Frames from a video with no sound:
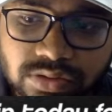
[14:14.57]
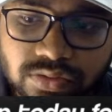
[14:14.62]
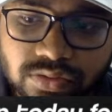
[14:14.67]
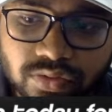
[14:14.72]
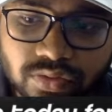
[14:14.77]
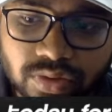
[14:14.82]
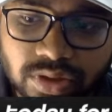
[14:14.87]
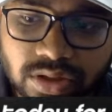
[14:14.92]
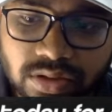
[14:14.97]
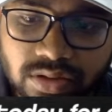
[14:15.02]

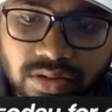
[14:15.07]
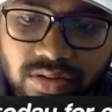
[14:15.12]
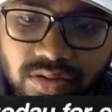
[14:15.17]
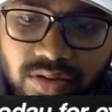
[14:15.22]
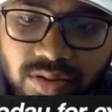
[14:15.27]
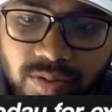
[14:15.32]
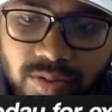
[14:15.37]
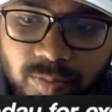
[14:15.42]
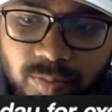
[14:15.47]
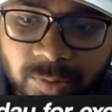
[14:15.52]
Okay,
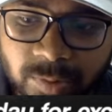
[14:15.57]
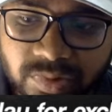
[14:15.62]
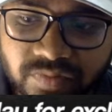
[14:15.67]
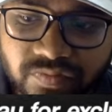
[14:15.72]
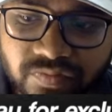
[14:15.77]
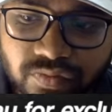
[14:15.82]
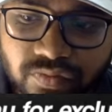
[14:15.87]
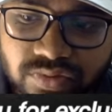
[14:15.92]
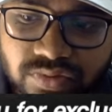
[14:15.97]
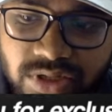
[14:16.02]
but
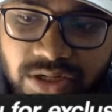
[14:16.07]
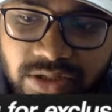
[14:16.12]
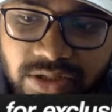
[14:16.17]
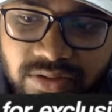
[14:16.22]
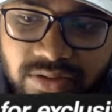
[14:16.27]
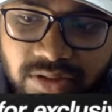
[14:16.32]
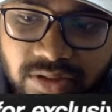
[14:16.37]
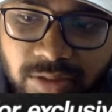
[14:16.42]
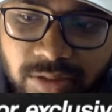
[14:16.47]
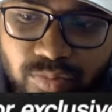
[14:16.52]
before
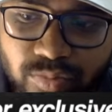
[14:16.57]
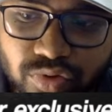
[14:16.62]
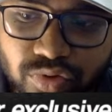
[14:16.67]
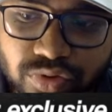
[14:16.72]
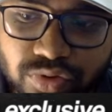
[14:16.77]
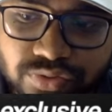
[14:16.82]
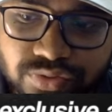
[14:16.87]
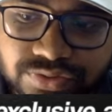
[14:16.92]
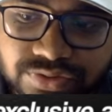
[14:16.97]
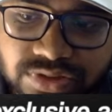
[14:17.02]
that I'm going
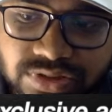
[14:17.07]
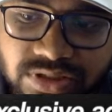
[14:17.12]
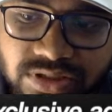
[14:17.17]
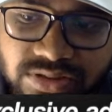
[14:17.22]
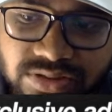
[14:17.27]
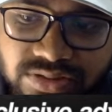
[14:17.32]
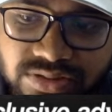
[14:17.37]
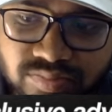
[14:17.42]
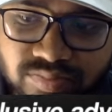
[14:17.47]
to select this